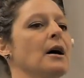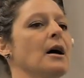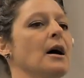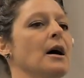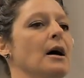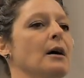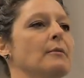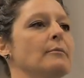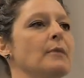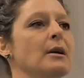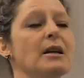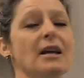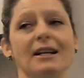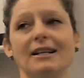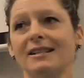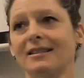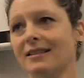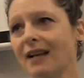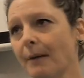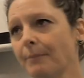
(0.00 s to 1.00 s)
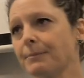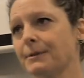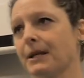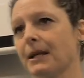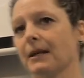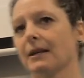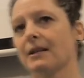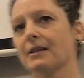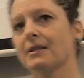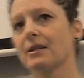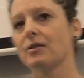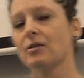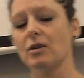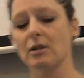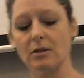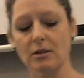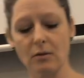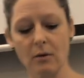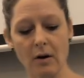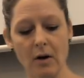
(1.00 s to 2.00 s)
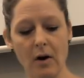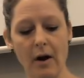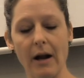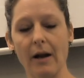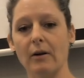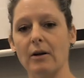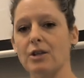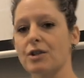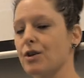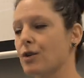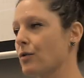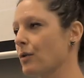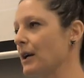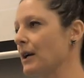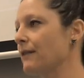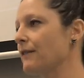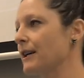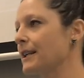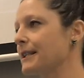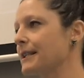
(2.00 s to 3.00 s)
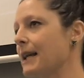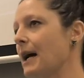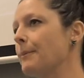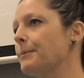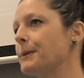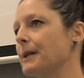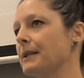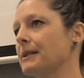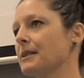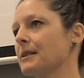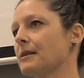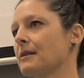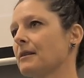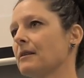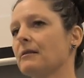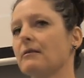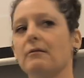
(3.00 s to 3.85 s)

um, accepting because it does require a degree of acceptance